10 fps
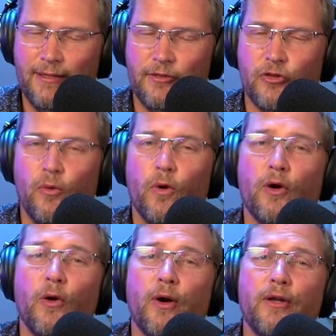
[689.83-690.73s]
And so
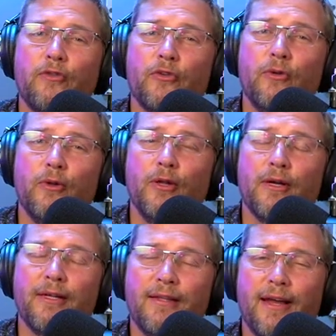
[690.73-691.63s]
we're going to
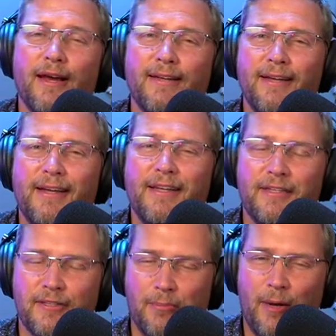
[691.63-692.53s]
look at that
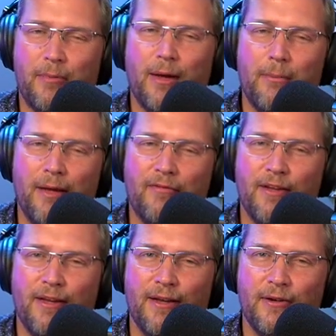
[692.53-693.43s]
in some upcoming
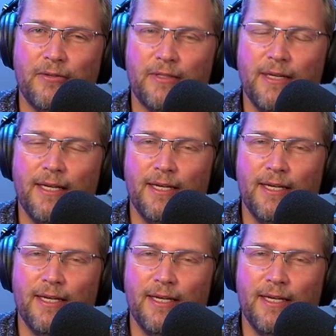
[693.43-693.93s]
videos.